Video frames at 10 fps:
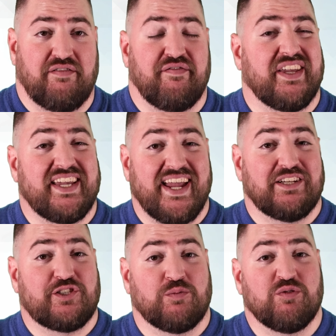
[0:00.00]
VA
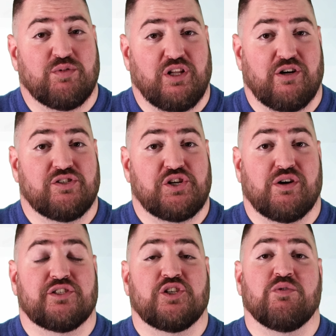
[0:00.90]
Assumable loans
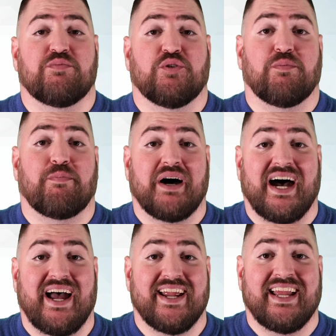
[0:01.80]
are assumable
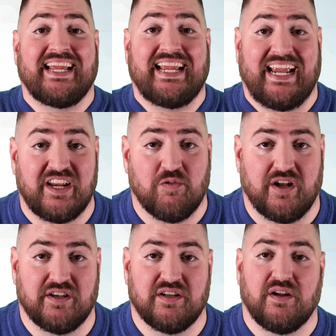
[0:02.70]
by
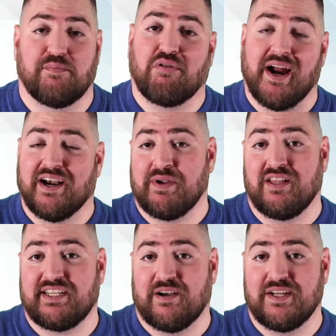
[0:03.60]
anyone. Prior
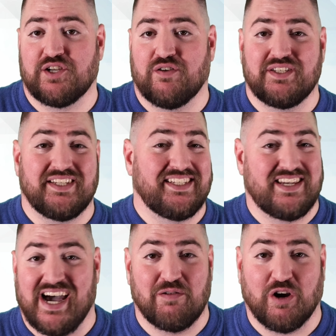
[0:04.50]
military service is
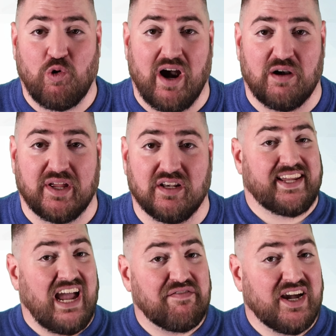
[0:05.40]
not a requirement. The
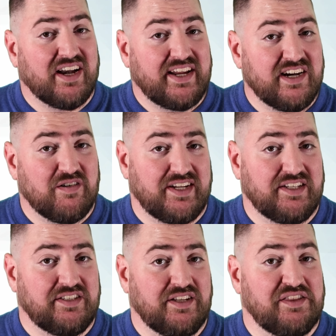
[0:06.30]
caveat here
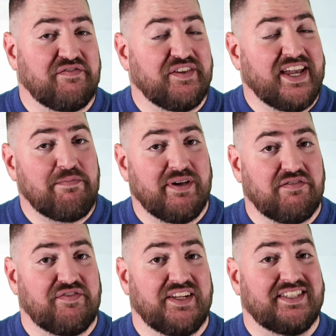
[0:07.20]
is the VA
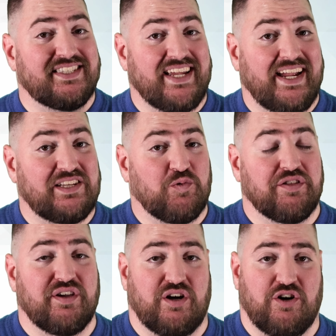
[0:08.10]
benefit stays
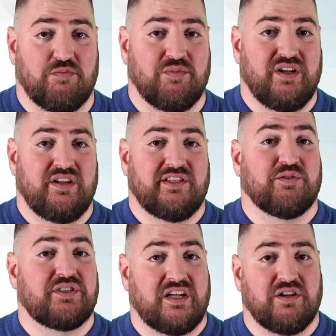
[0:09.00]
with the home.
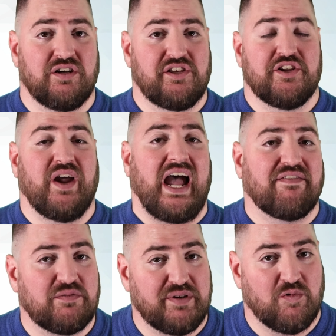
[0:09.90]
So sellers, you
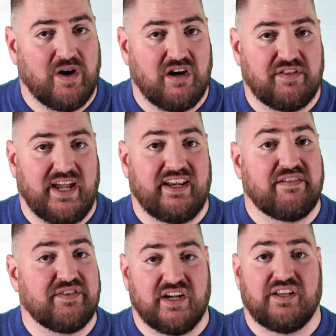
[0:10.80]
have to be aware of that
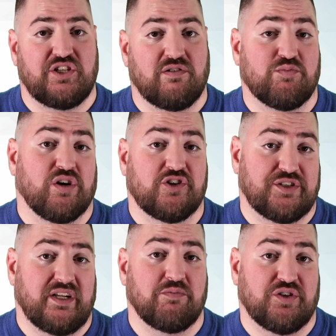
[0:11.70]
if you're going to do a mortgage
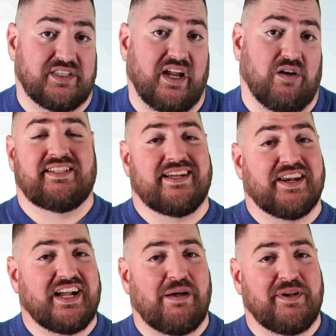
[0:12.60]
assumption sale. It's
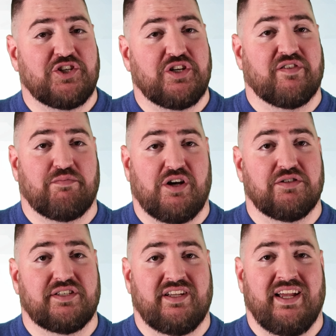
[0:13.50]
not a common issue for
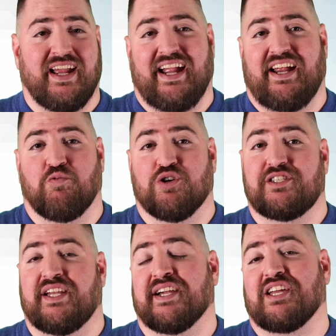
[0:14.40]
most, and we're
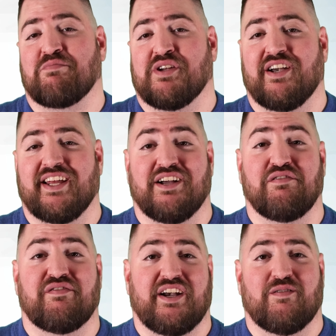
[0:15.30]
seeing a community
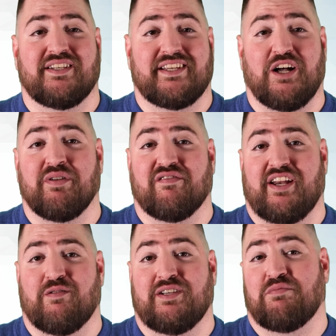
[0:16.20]
of veterans helping
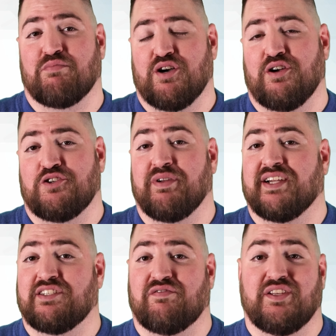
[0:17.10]
veterans emerge
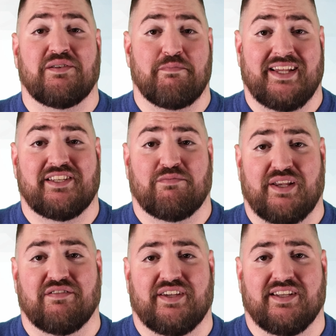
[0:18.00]
because of this amazing
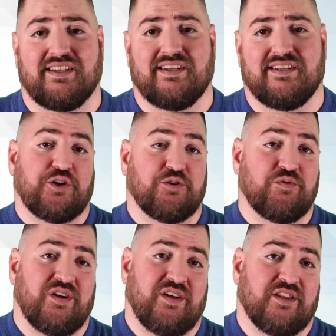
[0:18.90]
benefit.
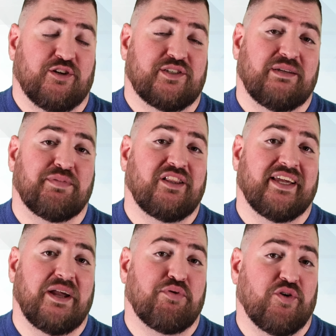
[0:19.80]
2, there's
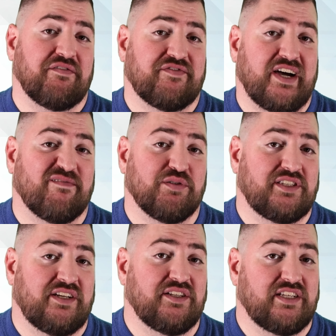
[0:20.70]
typically a
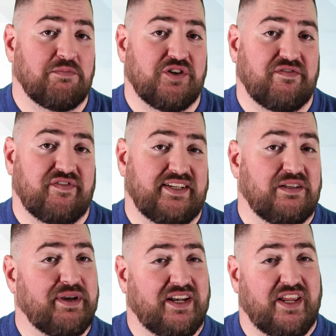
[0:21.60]
0.5% assumption fee
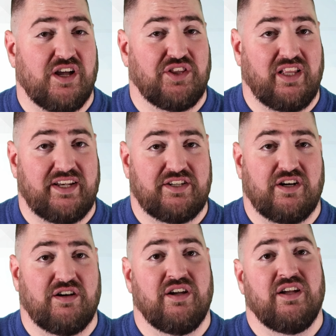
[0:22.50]
depending on the
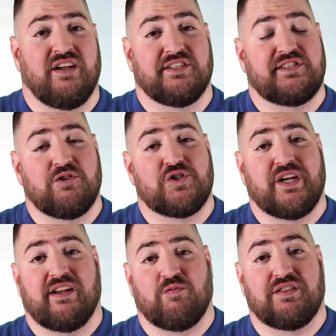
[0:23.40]
lender
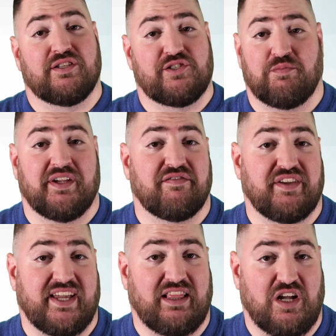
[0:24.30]
associated with assuming a
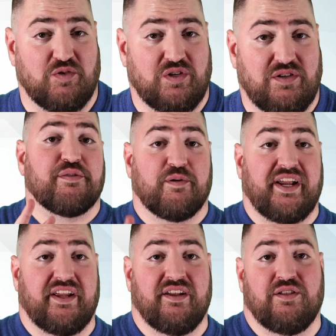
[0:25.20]
VA loan.
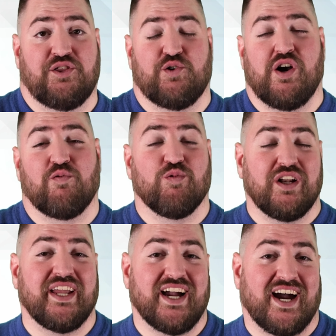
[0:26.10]
3, there are
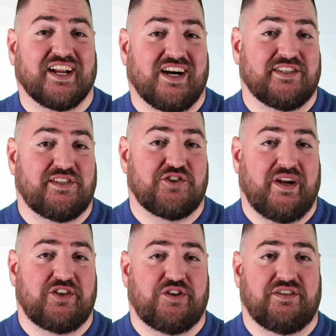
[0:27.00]
really high
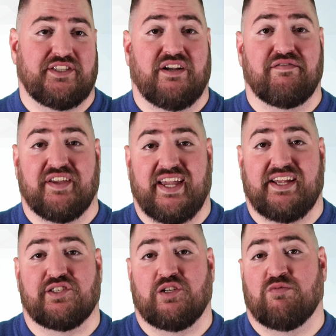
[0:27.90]
concentrations of VA
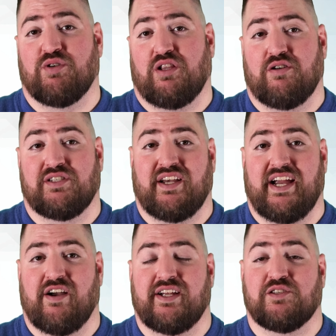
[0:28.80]
Assumable loans in
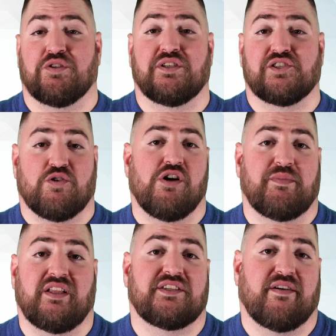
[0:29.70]
areas with a
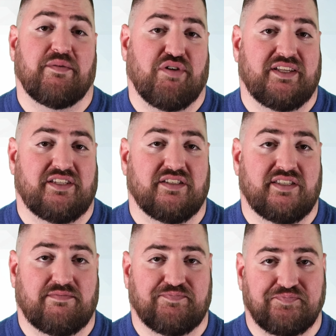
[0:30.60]
strong military
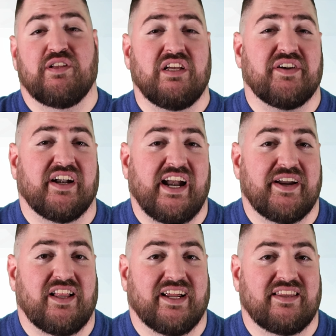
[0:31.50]
presence. If you live in an
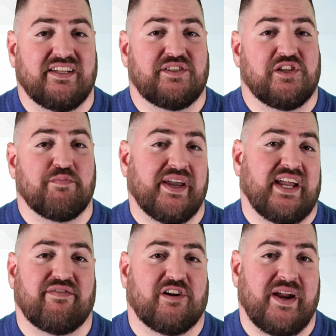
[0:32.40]
area like this, you may
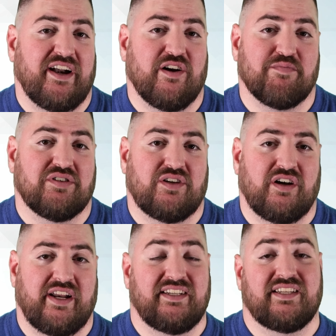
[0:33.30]
have a greater
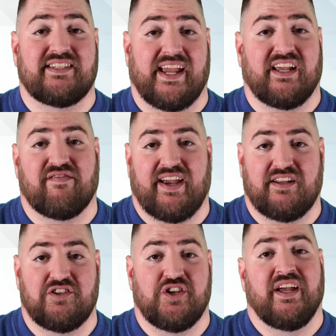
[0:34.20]
opportunity to take
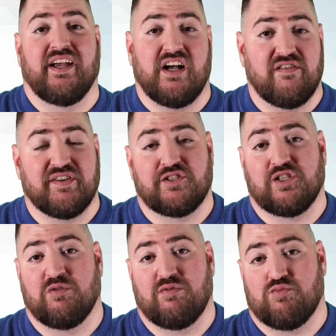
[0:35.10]
advantage of an
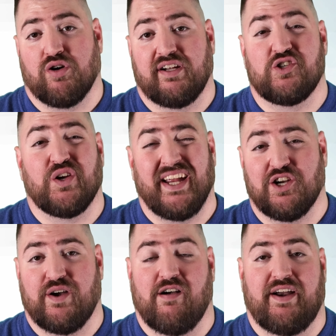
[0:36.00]
Assumable mortgage in
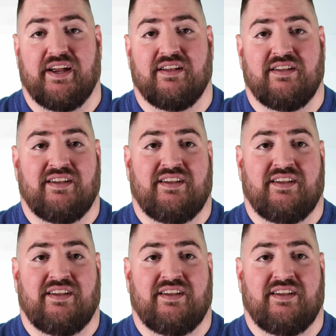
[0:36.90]
your area.